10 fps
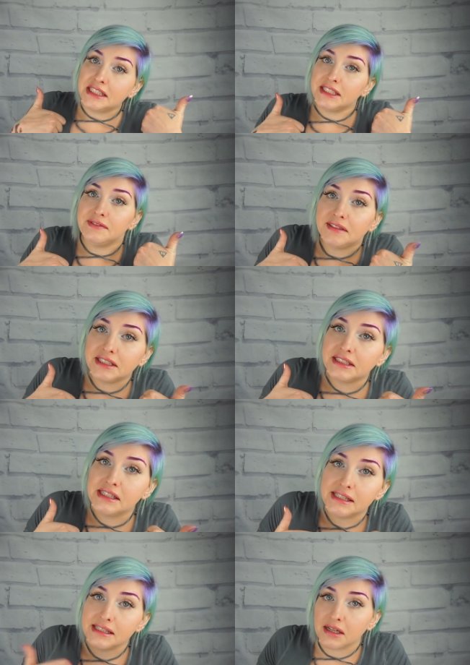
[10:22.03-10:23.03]
If
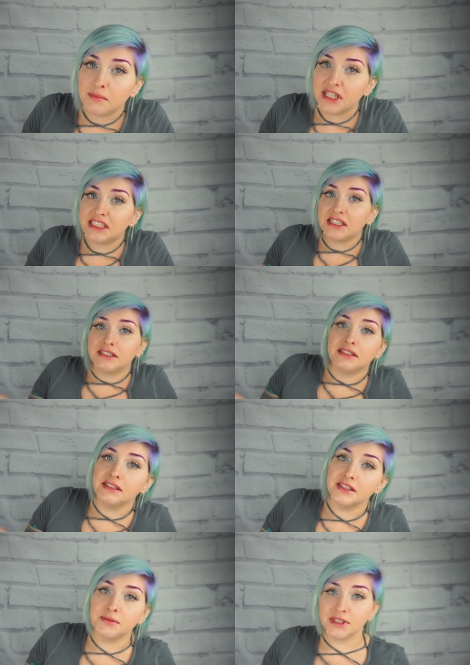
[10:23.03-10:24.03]
you saw my
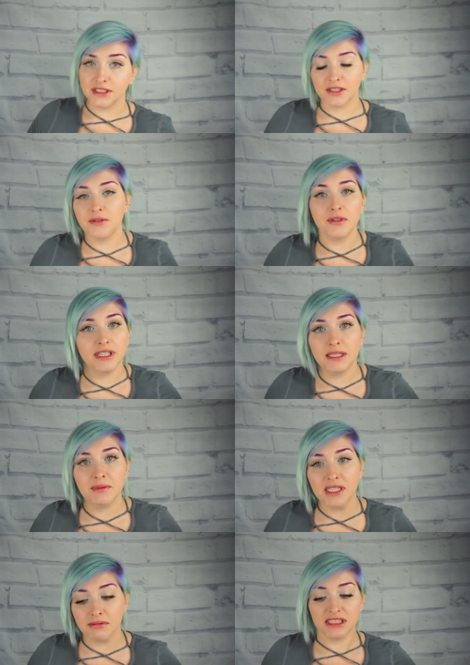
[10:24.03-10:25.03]
tatas, you wouldn't totally
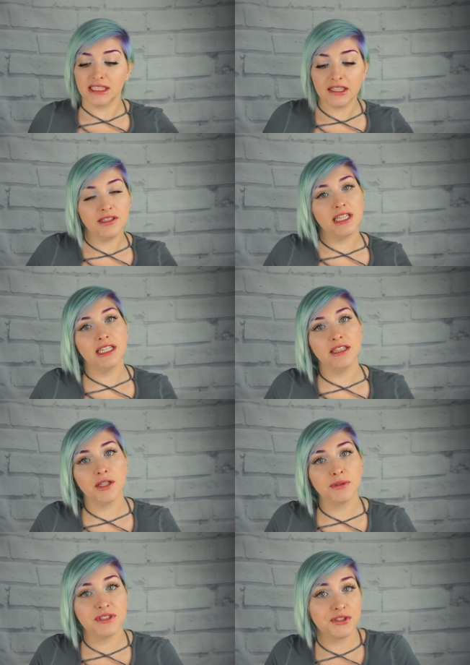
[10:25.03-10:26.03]
be able to tell that
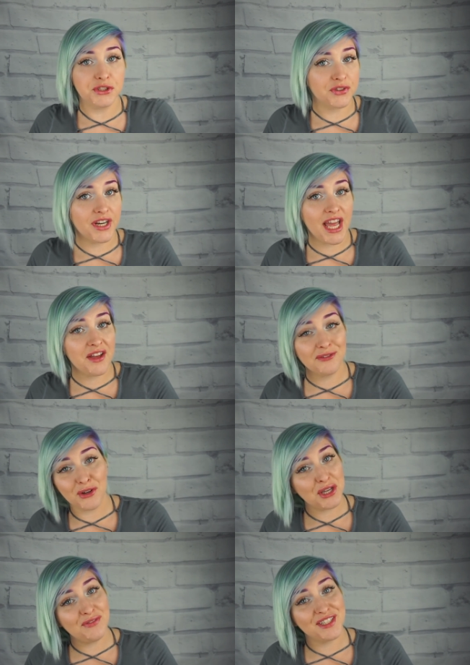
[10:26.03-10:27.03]
there was surgery
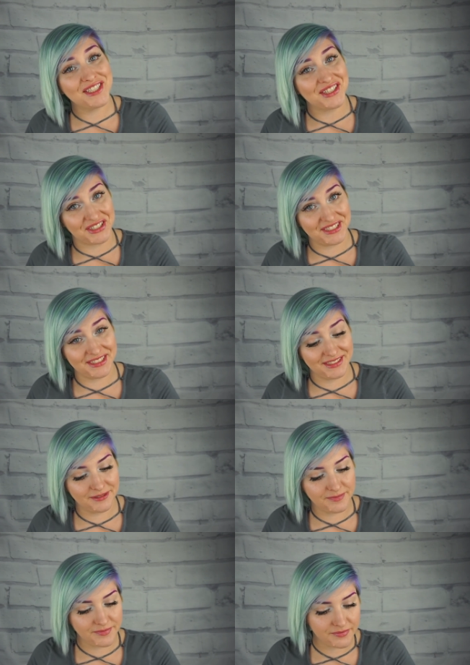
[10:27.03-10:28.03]
ever even done.
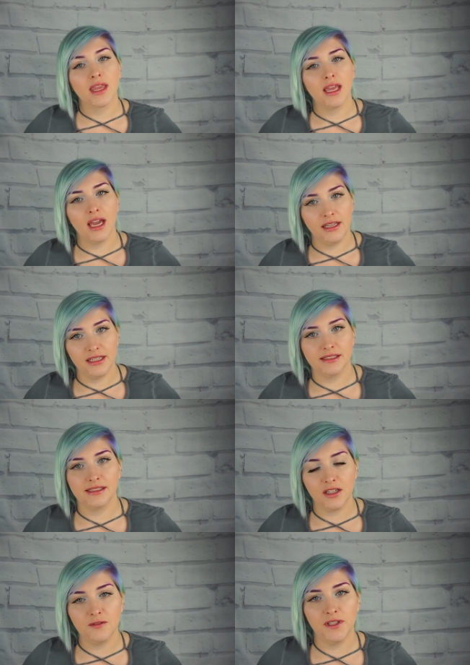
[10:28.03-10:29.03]
Can you
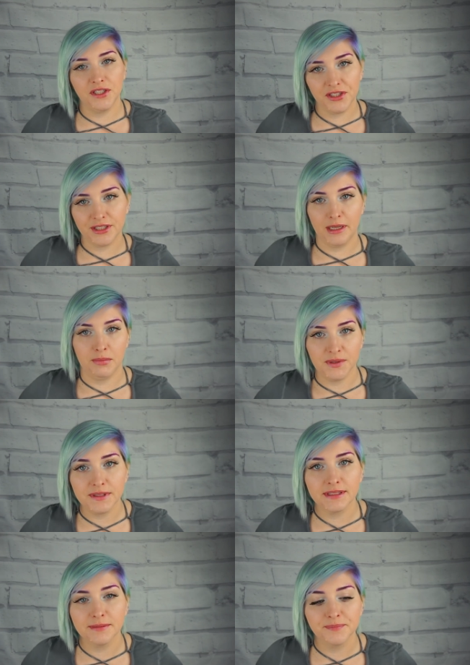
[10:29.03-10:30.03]
still feel your
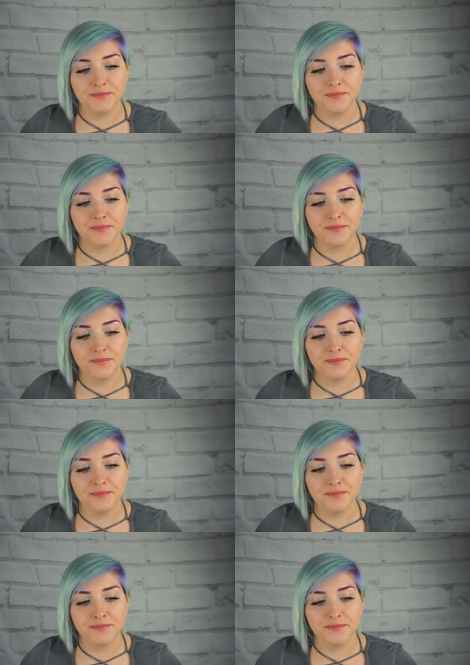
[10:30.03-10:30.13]
nipples?